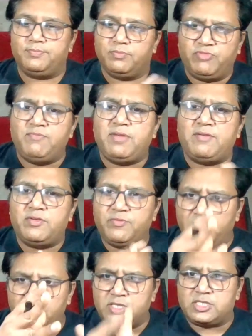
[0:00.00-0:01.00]
One by one
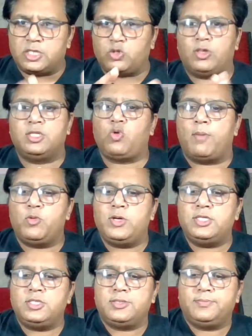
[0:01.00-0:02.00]
we will discuss all these
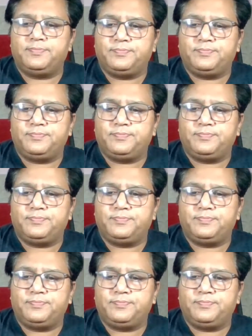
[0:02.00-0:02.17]
components.